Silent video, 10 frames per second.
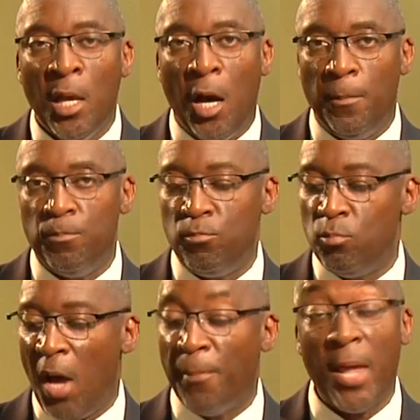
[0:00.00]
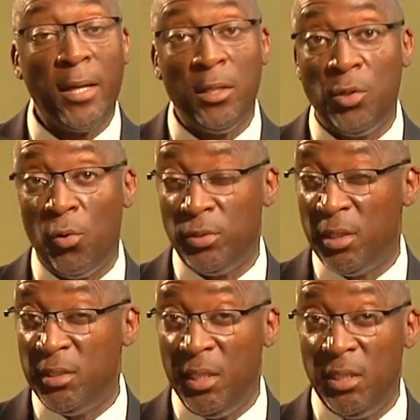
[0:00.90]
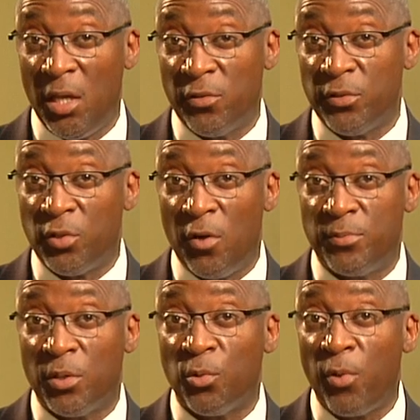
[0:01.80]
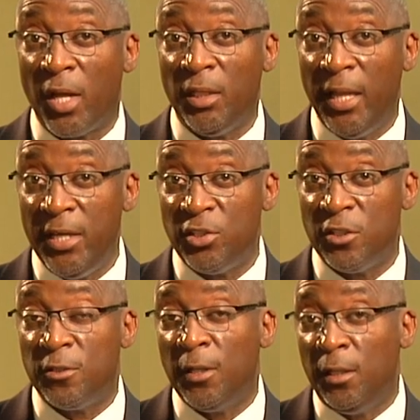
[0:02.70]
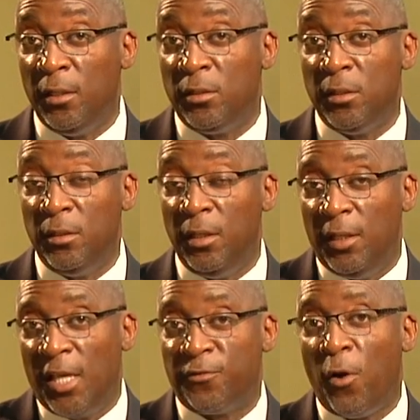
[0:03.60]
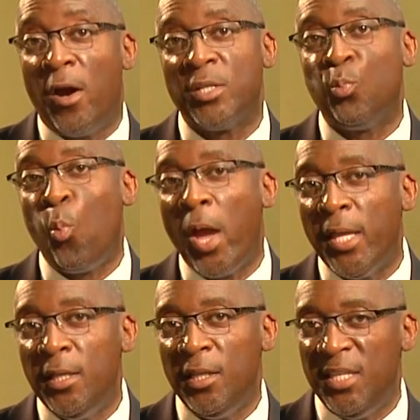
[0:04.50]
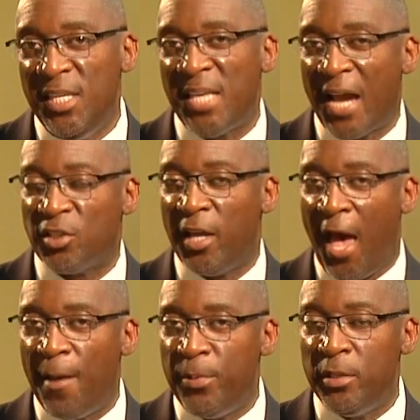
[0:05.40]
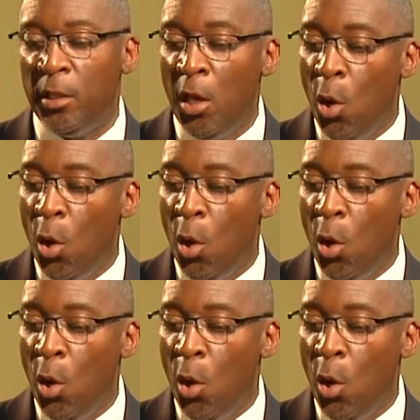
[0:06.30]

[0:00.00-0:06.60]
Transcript: I'm not going to go into the details in terms of the regulations as far as when these actually happen.